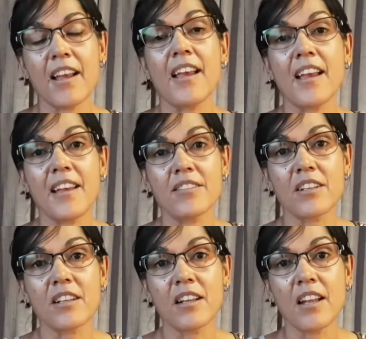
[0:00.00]
And
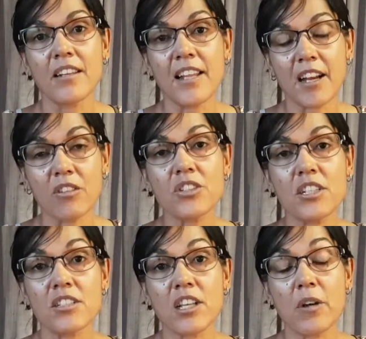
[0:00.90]
now
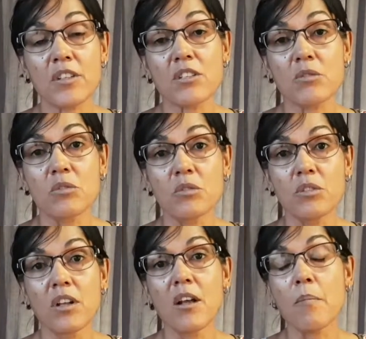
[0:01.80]
she's going to school
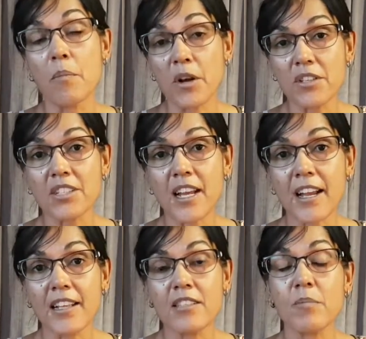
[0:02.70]
most
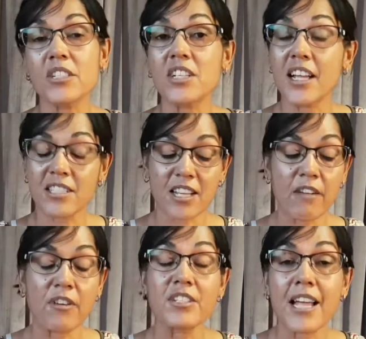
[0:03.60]
days, but she has to
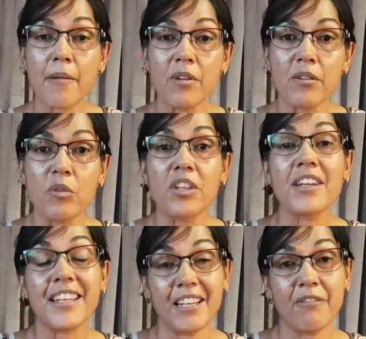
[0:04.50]
have her tablet with her
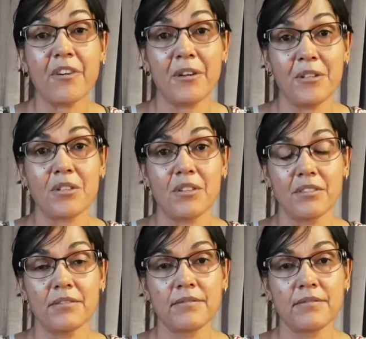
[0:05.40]
earphones on.